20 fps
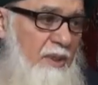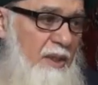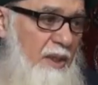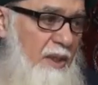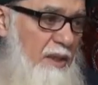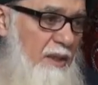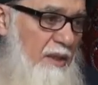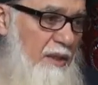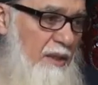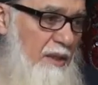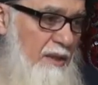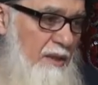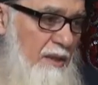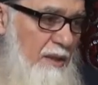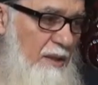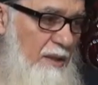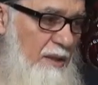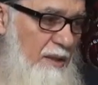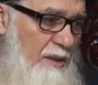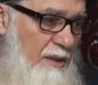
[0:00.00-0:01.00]
the
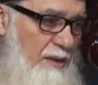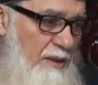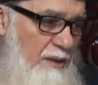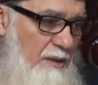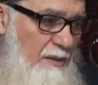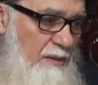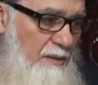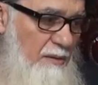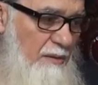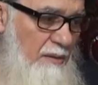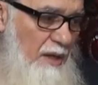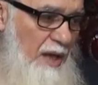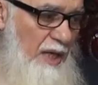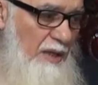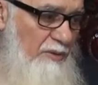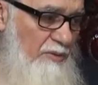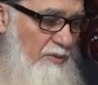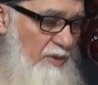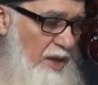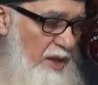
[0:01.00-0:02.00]

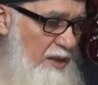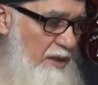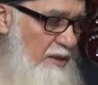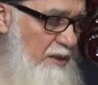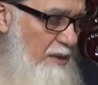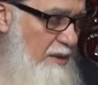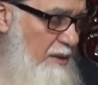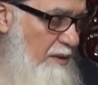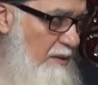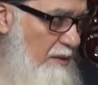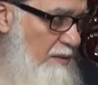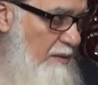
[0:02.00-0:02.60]
advice,